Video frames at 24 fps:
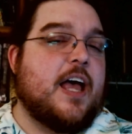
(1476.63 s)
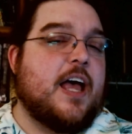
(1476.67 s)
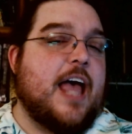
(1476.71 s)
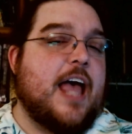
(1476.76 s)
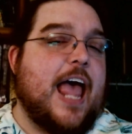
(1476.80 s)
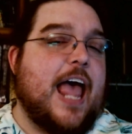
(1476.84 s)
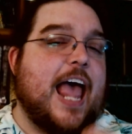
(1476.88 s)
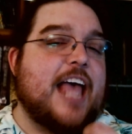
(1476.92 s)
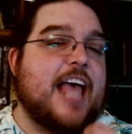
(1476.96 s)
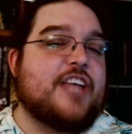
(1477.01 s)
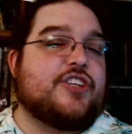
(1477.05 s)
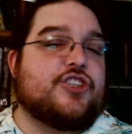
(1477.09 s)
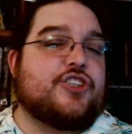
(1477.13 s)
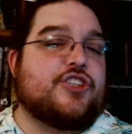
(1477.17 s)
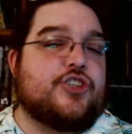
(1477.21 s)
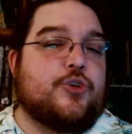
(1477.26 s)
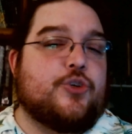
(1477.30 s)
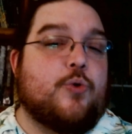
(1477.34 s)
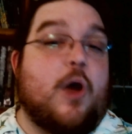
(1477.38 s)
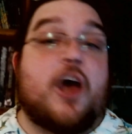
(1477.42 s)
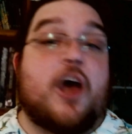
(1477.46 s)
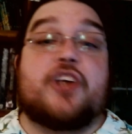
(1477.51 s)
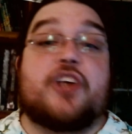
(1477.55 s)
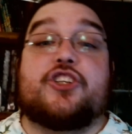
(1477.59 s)
as you
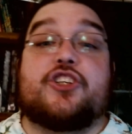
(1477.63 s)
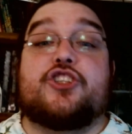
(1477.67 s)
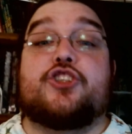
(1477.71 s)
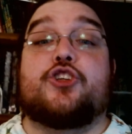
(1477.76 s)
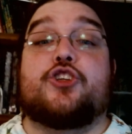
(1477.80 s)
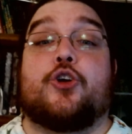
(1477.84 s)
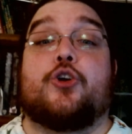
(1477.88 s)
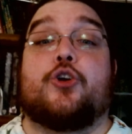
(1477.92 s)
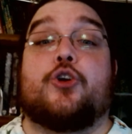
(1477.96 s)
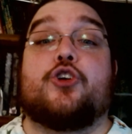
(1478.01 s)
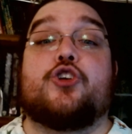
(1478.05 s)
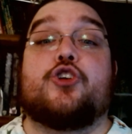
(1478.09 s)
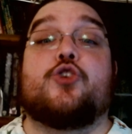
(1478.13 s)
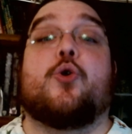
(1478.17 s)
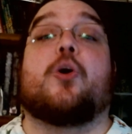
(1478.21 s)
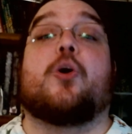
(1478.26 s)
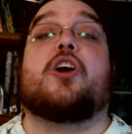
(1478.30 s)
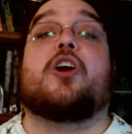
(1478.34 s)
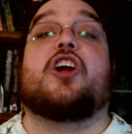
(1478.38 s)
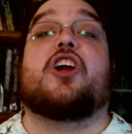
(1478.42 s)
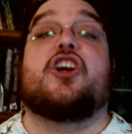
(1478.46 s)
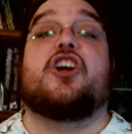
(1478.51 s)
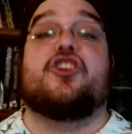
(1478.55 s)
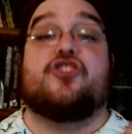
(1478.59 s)
assert your
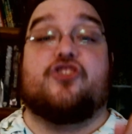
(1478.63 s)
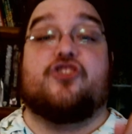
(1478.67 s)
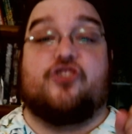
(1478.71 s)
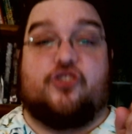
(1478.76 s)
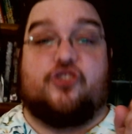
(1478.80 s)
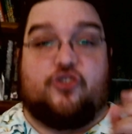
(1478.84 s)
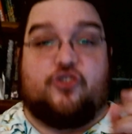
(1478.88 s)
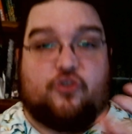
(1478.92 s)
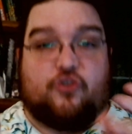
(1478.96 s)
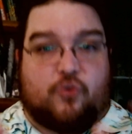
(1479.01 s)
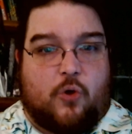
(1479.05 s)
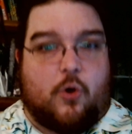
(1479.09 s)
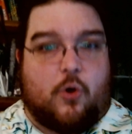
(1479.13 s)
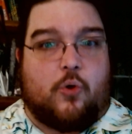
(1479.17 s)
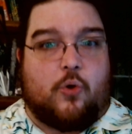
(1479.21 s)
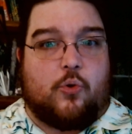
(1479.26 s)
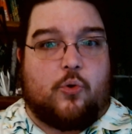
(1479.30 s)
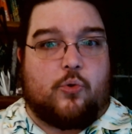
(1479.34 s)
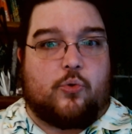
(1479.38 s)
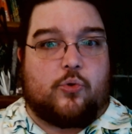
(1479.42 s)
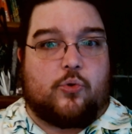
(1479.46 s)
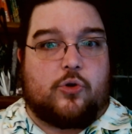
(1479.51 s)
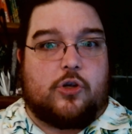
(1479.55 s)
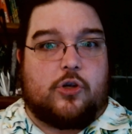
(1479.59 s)
control
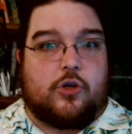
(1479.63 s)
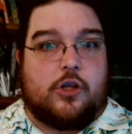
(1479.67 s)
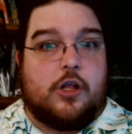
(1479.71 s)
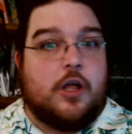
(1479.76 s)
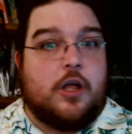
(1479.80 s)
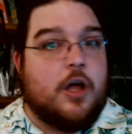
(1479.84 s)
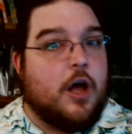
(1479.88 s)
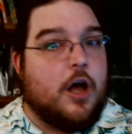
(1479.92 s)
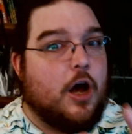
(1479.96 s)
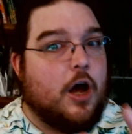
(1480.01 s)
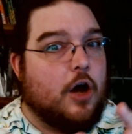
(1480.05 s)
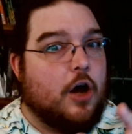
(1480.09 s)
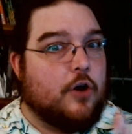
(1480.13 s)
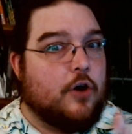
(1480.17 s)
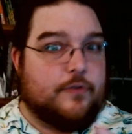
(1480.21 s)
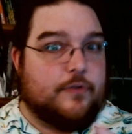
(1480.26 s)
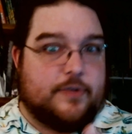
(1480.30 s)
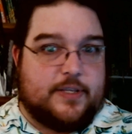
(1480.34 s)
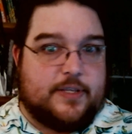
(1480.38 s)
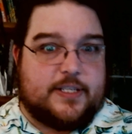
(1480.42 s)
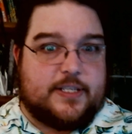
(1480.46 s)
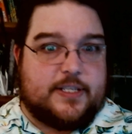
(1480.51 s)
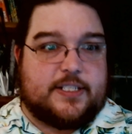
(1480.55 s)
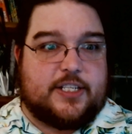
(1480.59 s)
over
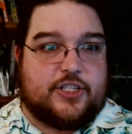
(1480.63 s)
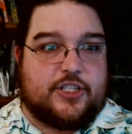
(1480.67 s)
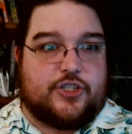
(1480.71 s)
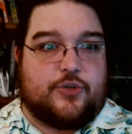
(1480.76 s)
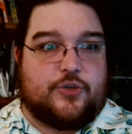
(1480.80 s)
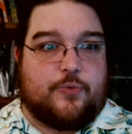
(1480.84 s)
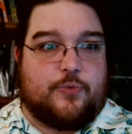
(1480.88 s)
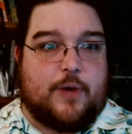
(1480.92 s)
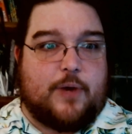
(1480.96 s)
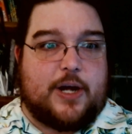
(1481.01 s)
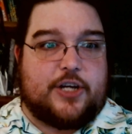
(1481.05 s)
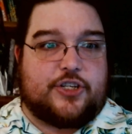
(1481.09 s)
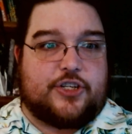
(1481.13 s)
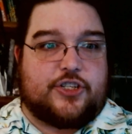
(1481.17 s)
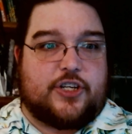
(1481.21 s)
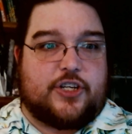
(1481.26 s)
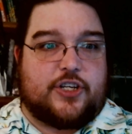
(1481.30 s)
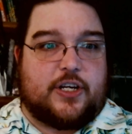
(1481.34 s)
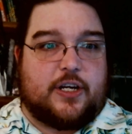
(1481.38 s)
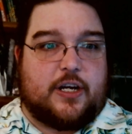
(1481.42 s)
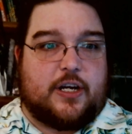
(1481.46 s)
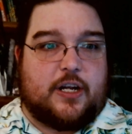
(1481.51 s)
the situation.